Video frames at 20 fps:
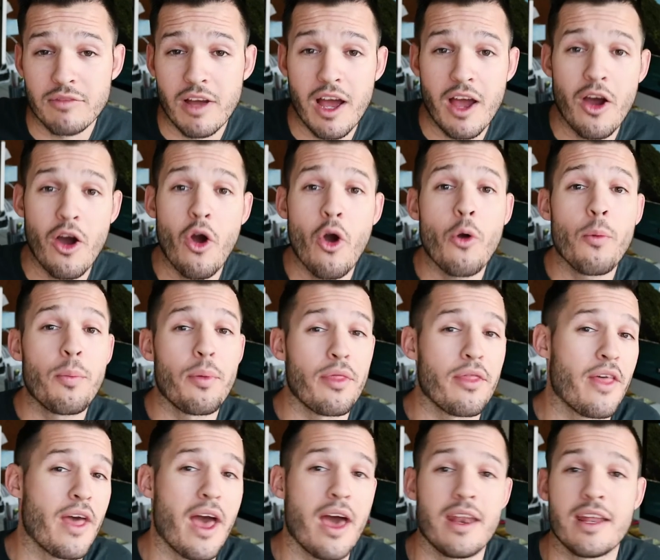I hope
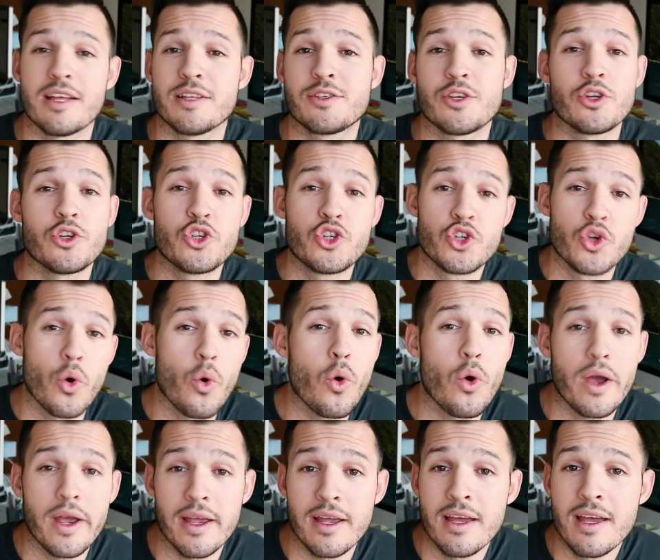that it's a
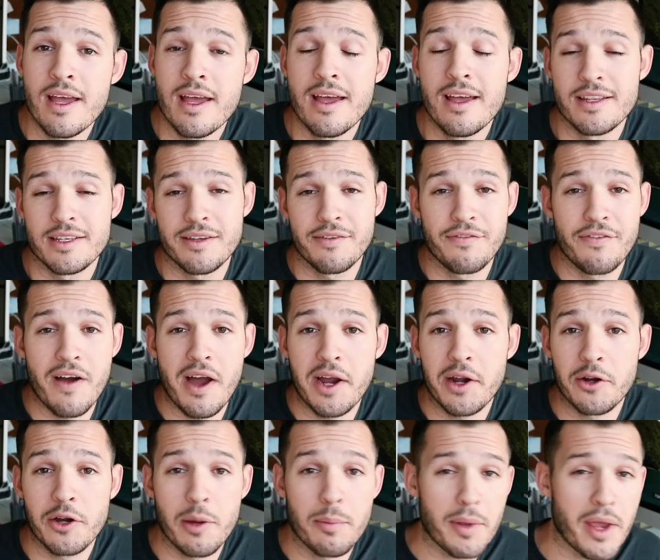joy to
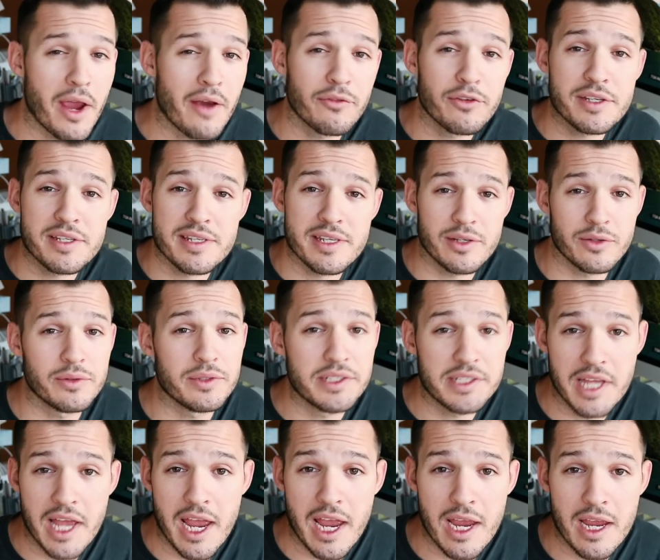fire up every single
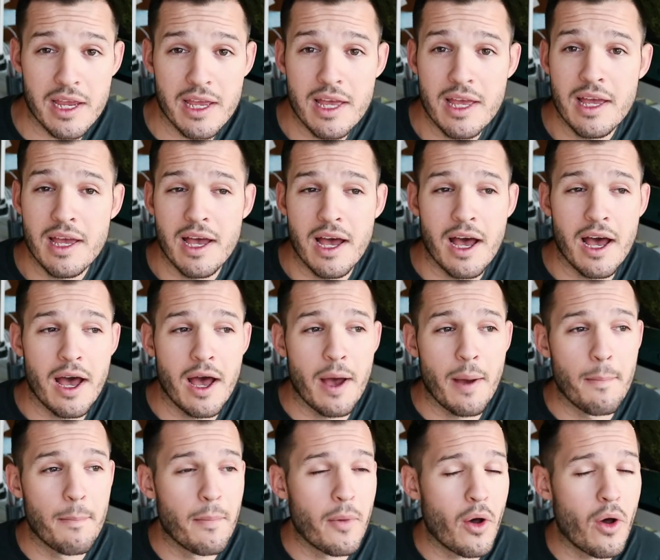day.
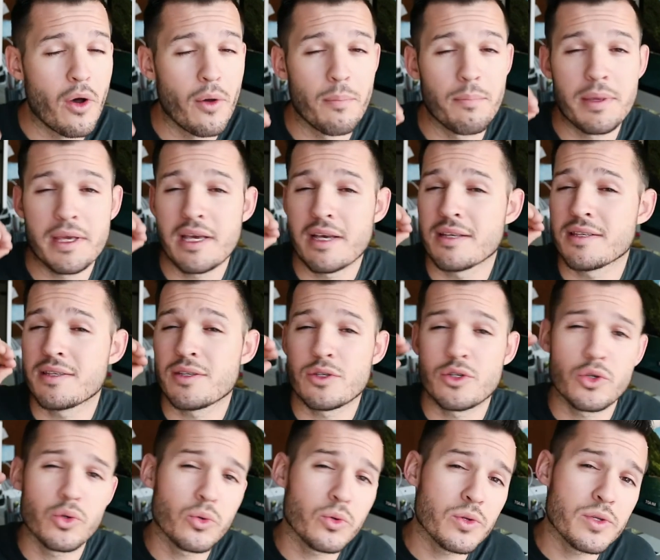Because
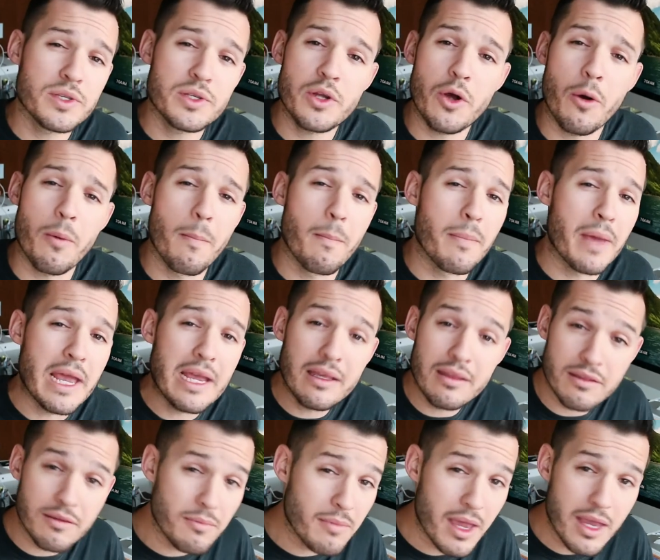tools don't
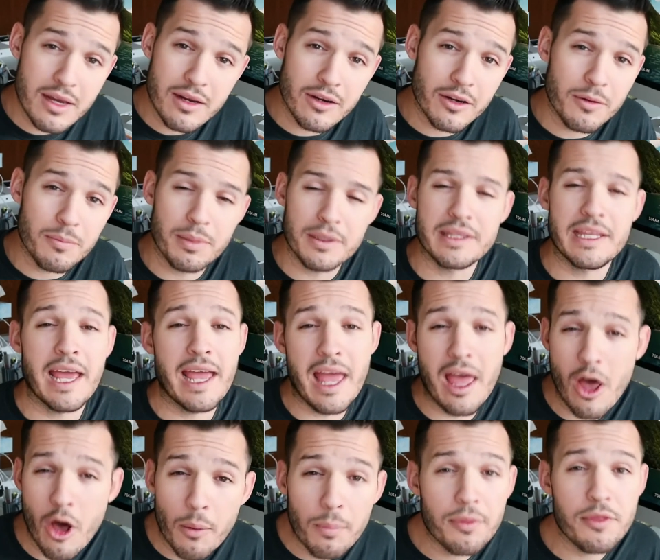make the maker, but they
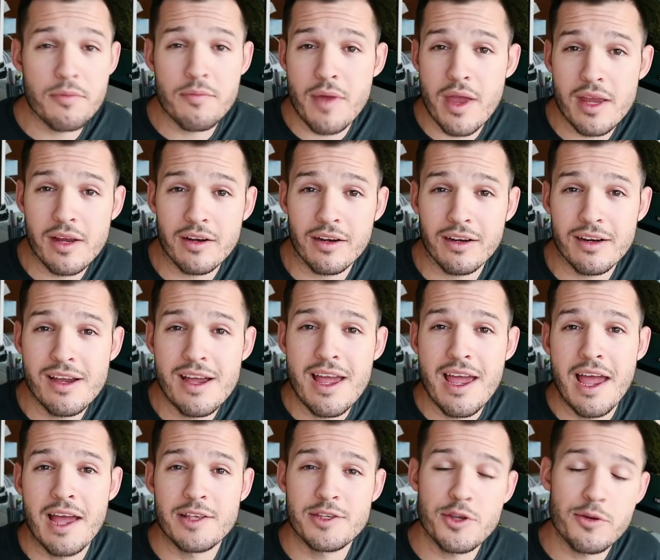help the maker.
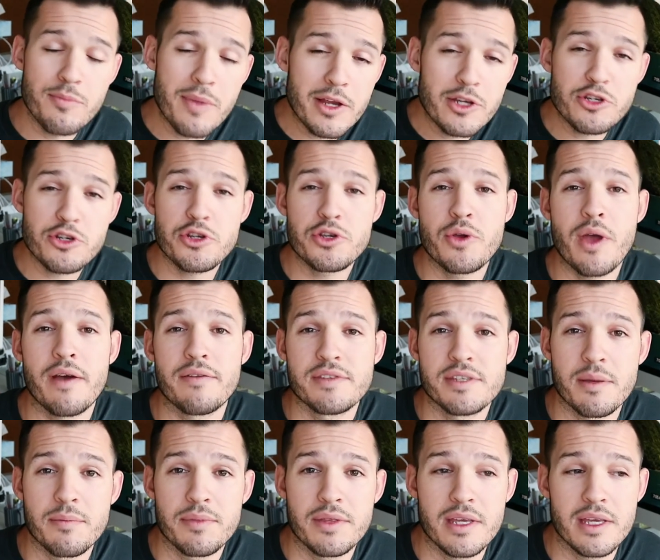And so make sure you have
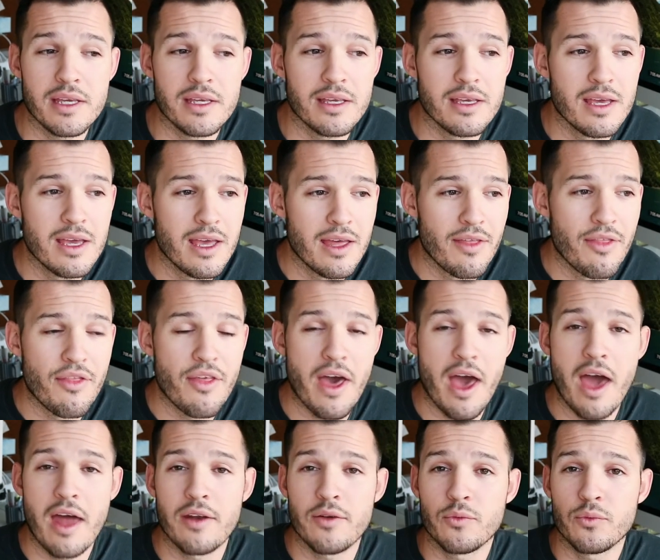something
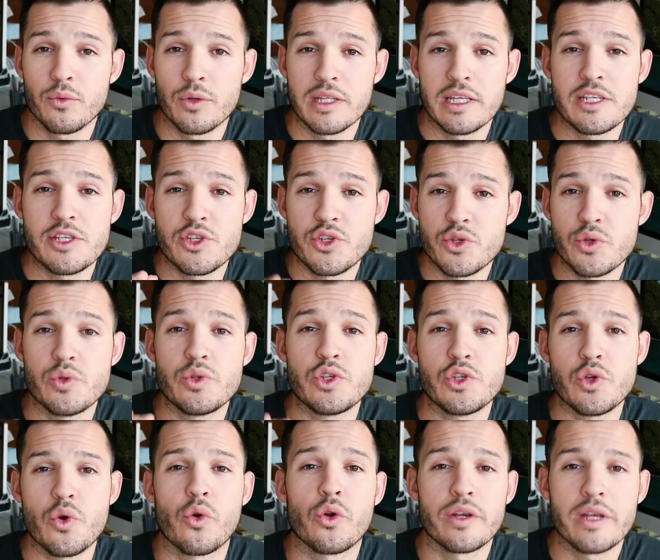that really
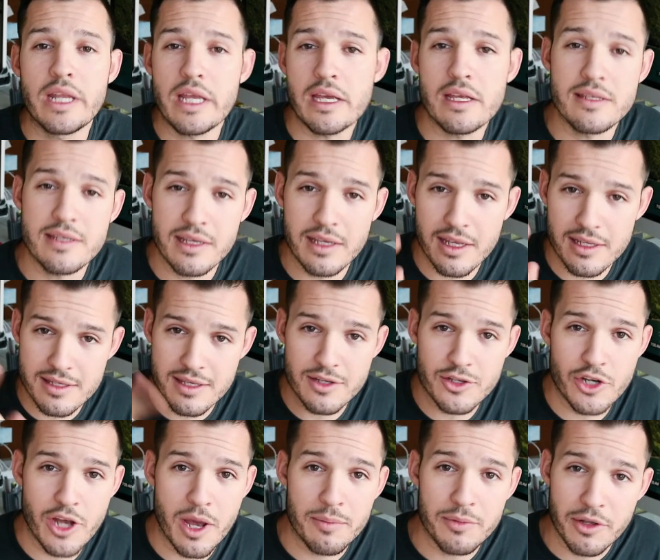suits your needs and gets the
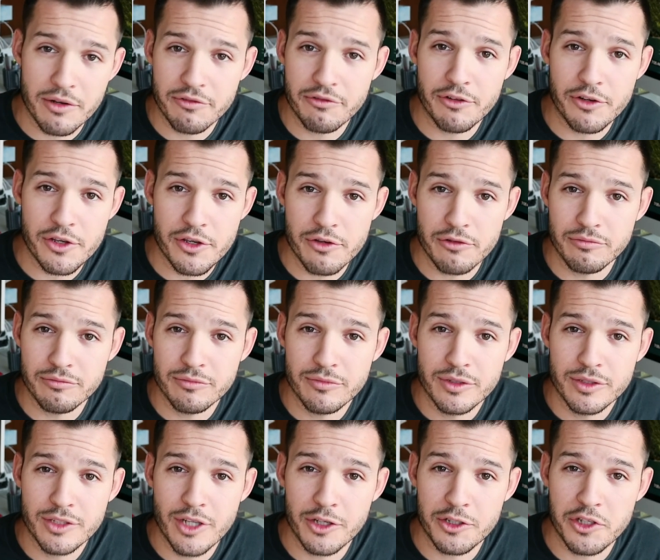job done for you.
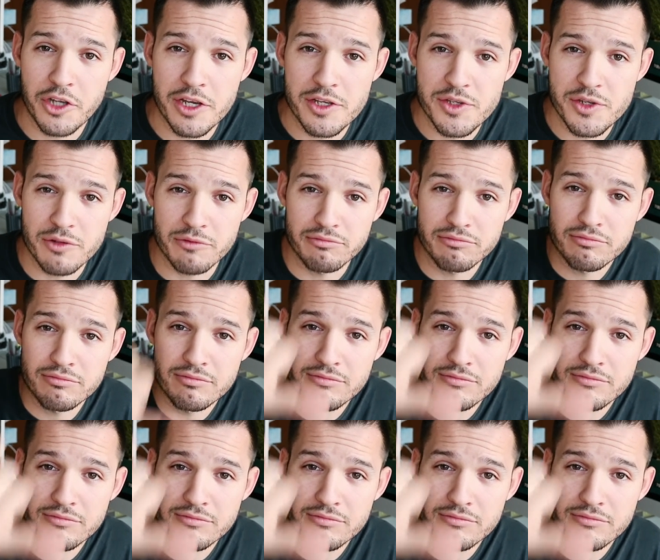Talk to you guys soon.